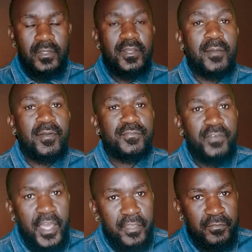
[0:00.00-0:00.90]
Number
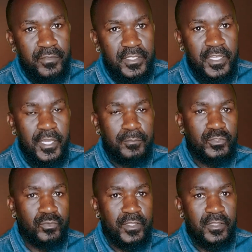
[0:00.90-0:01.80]
five, it
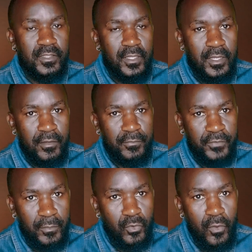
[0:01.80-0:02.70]
helps with
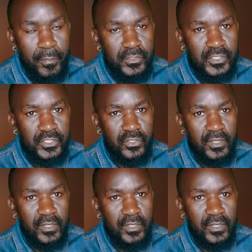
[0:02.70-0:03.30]
frame composition